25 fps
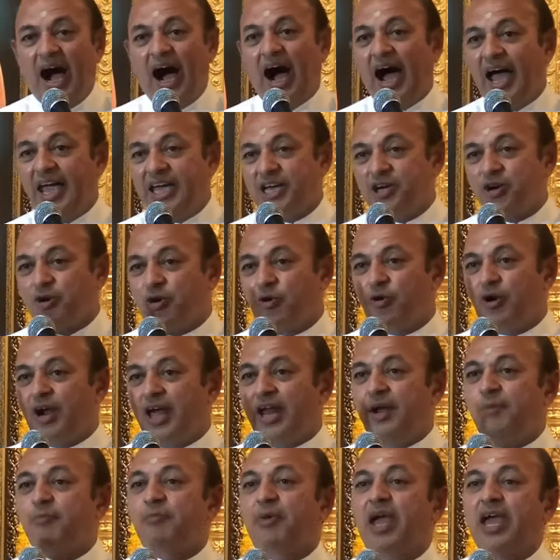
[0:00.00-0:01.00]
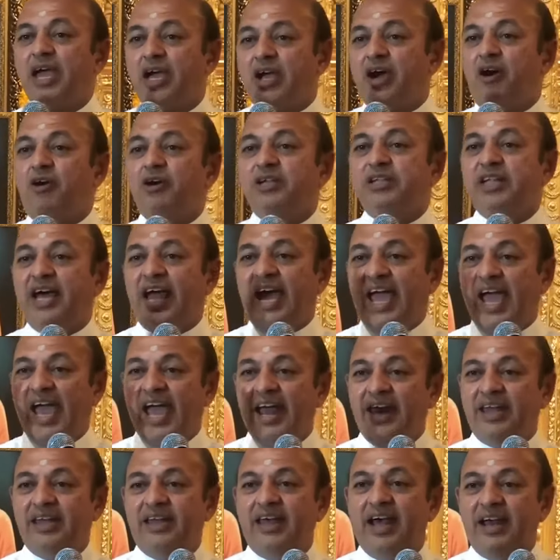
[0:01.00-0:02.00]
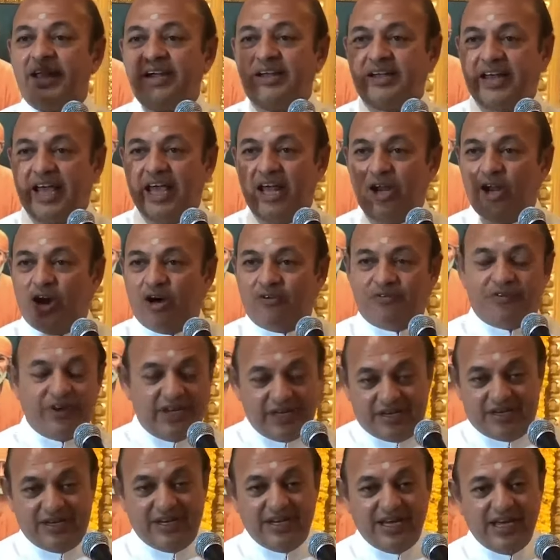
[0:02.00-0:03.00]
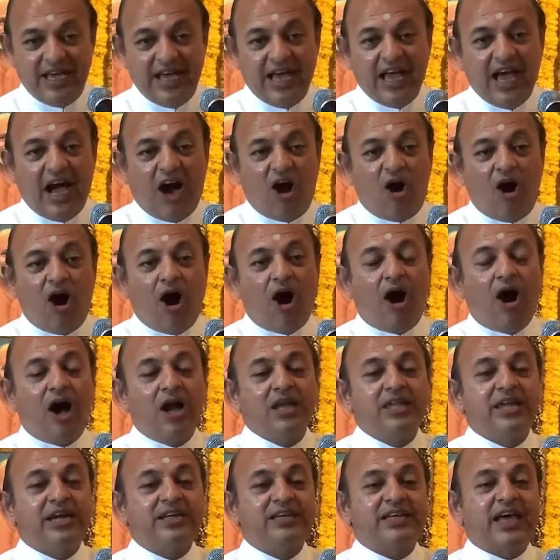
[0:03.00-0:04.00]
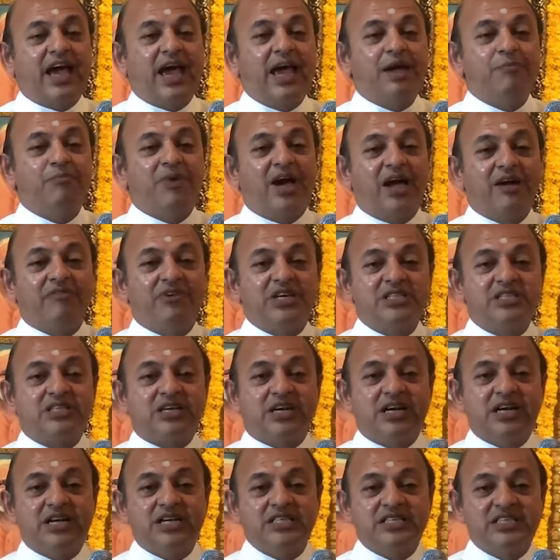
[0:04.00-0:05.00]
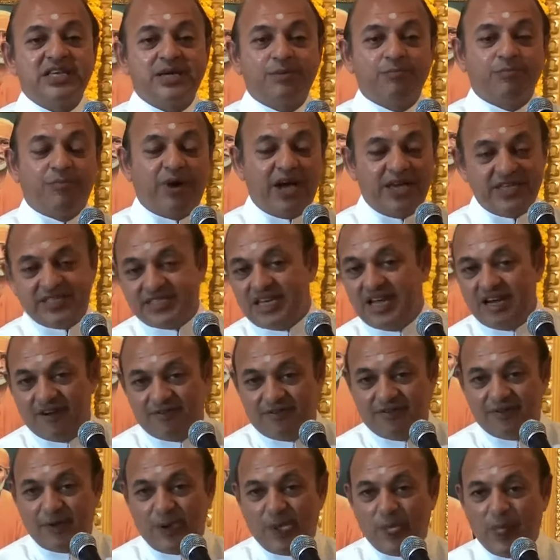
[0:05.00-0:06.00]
I couldn't make out the head and tail of it. All the time I was cursing myself.